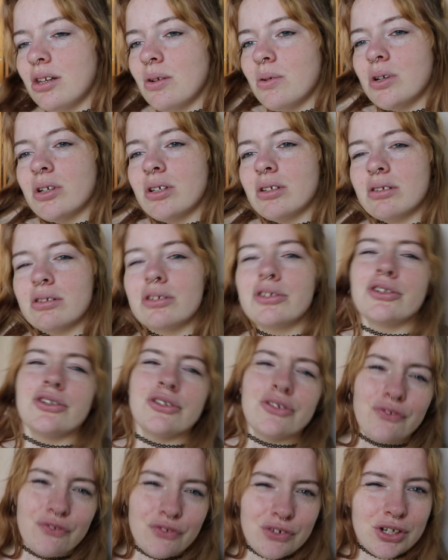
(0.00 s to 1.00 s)
You know what?
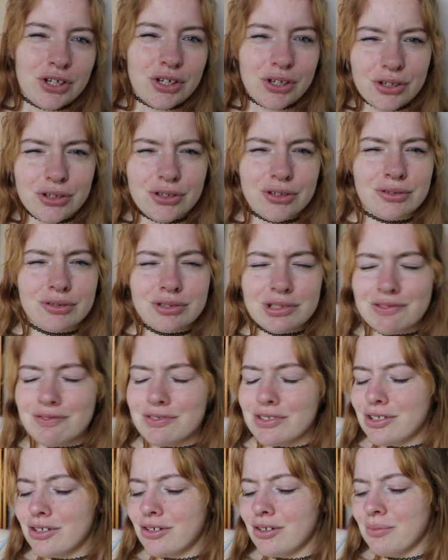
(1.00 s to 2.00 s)
Good for you. Good
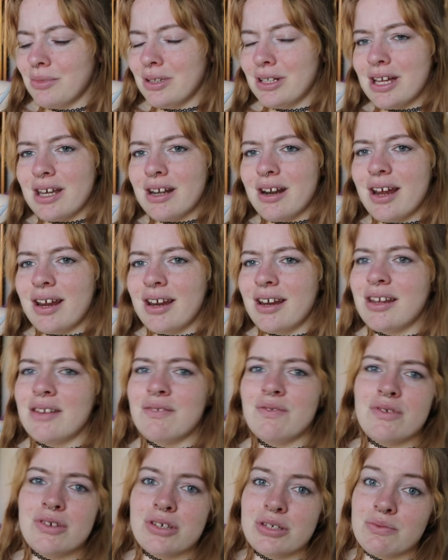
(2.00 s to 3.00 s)
for you. I'm glad I can
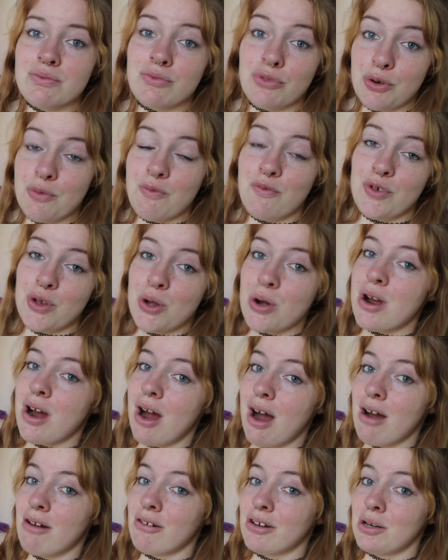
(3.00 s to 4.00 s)
give you some room for your
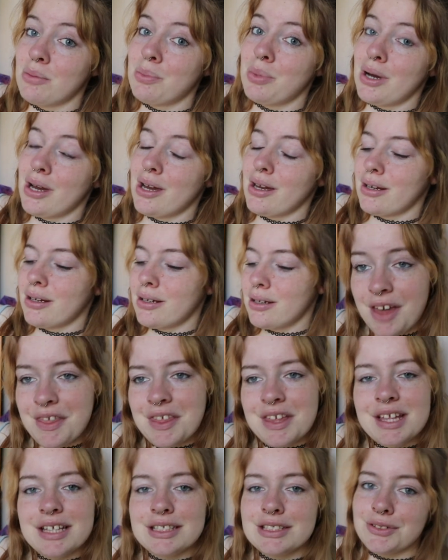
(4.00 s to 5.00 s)
car and a bike. I
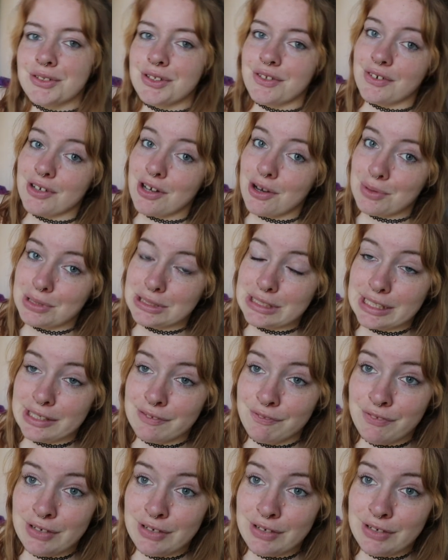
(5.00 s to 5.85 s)
think that's all the comments I can